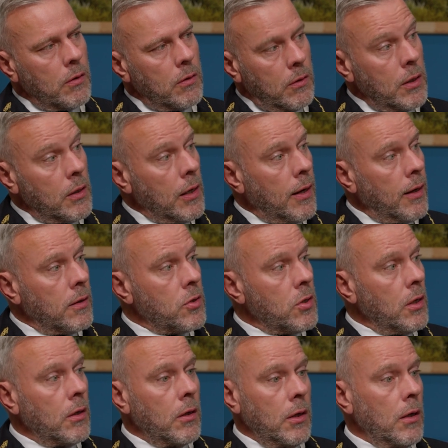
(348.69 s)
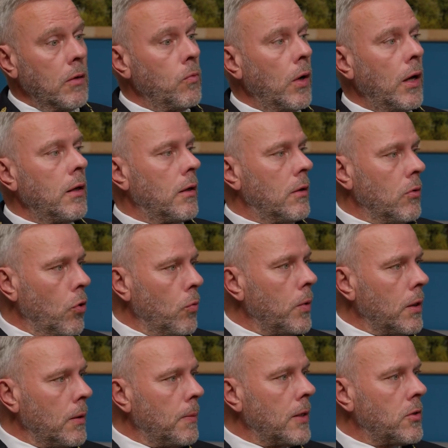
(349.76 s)
the alliance in, in a way that
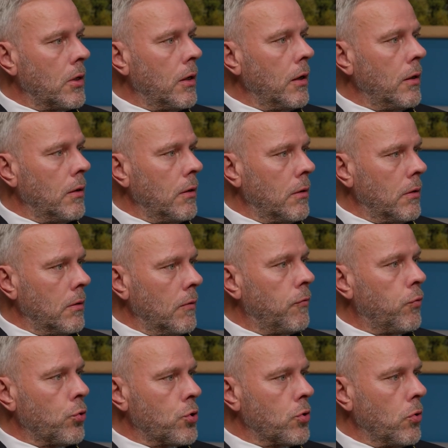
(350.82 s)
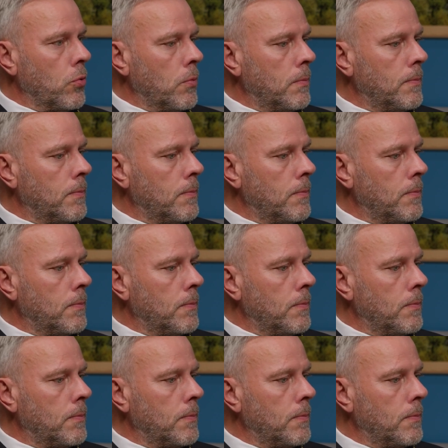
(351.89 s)
nobody basically foresaw.